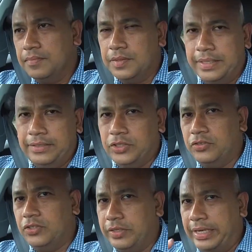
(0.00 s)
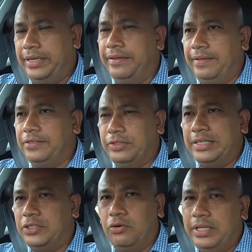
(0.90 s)
Okay, so can you hear that? So
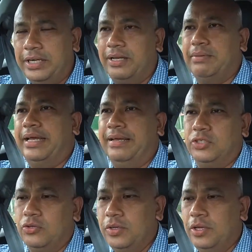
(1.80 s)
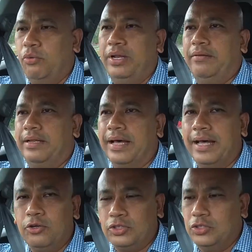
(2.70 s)
that's the only drive that I have. So when the
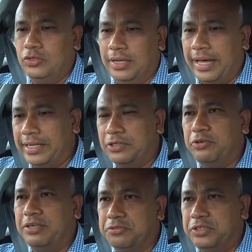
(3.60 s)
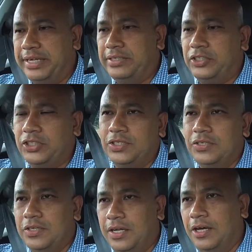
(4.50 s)
car goes into a higher rev range,
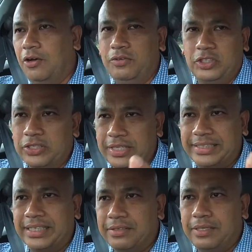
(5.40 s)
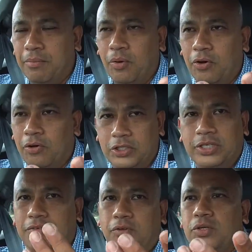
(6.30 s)
or you try to accelerate it more, or you
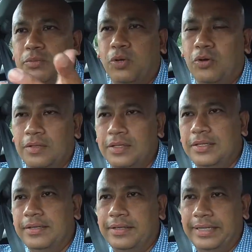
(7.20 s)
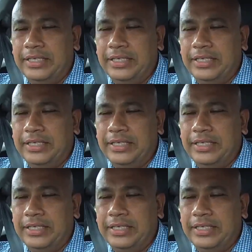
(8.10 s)
try to floor it more, the